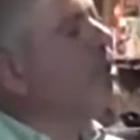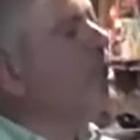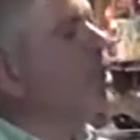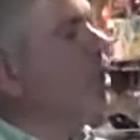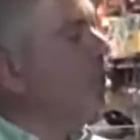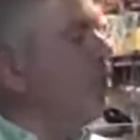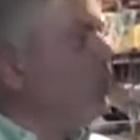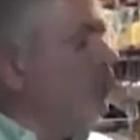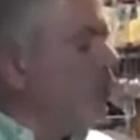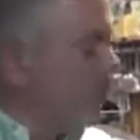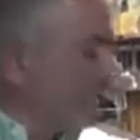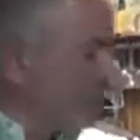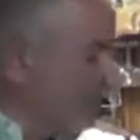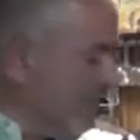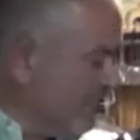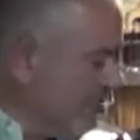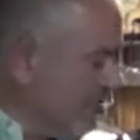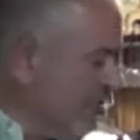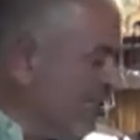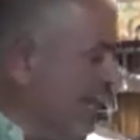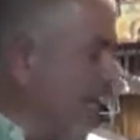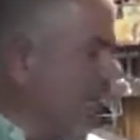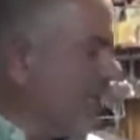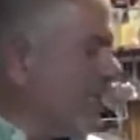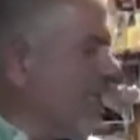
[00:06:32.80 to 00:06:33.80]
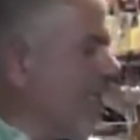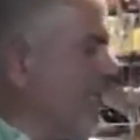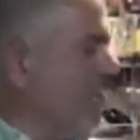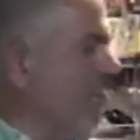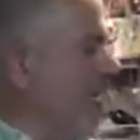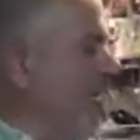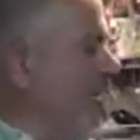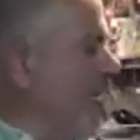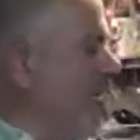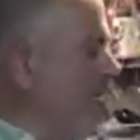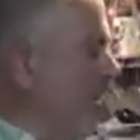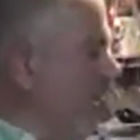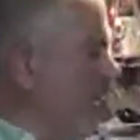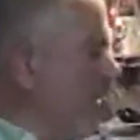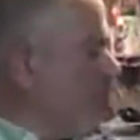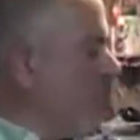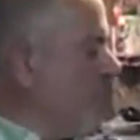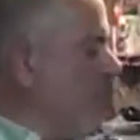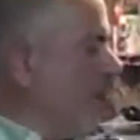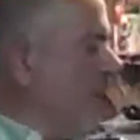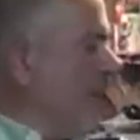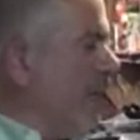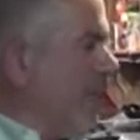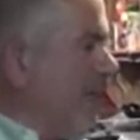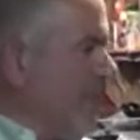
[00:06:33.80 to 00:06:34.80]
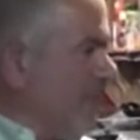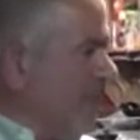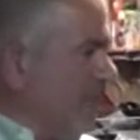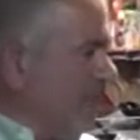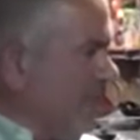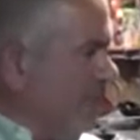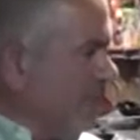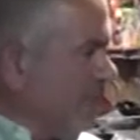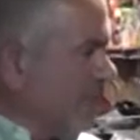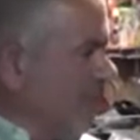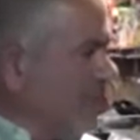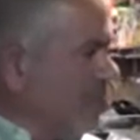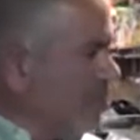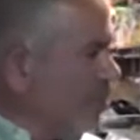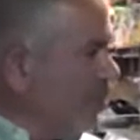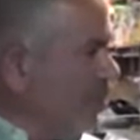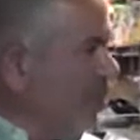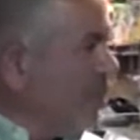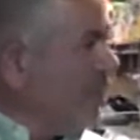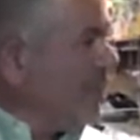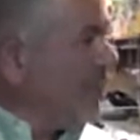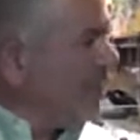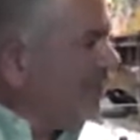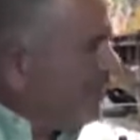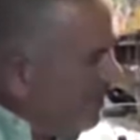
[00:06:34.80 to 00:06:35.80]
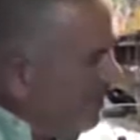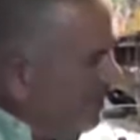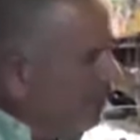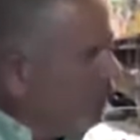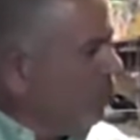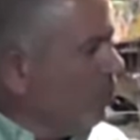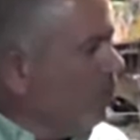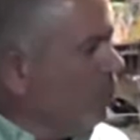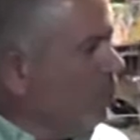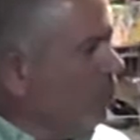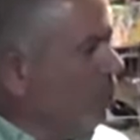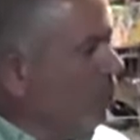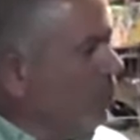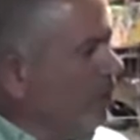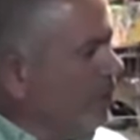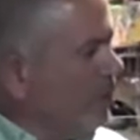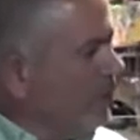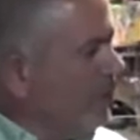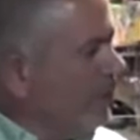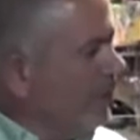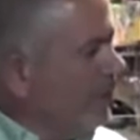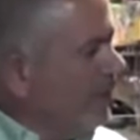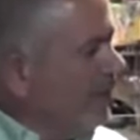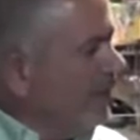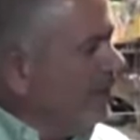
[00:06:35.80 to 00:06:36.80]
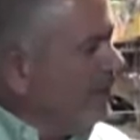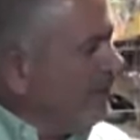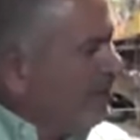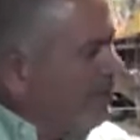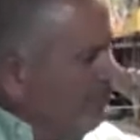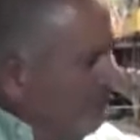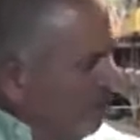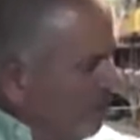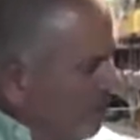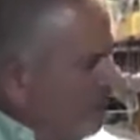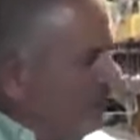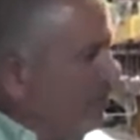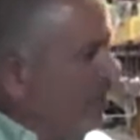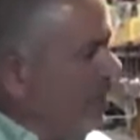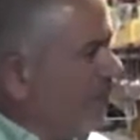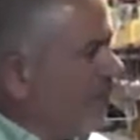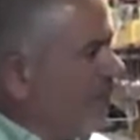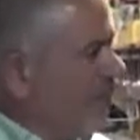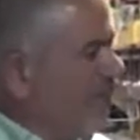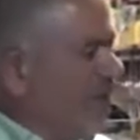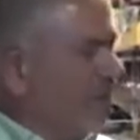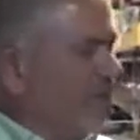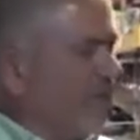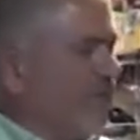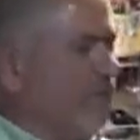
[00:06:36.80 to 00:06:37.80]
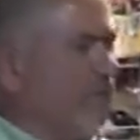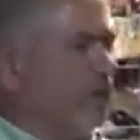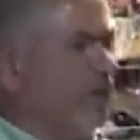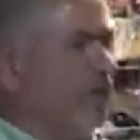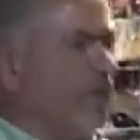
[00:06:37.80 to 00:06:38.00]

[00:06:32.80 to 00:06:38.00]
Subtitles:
Diluted, exactly. Yeah, okay. And that's why in the United States, people like diluted. They want that flavor.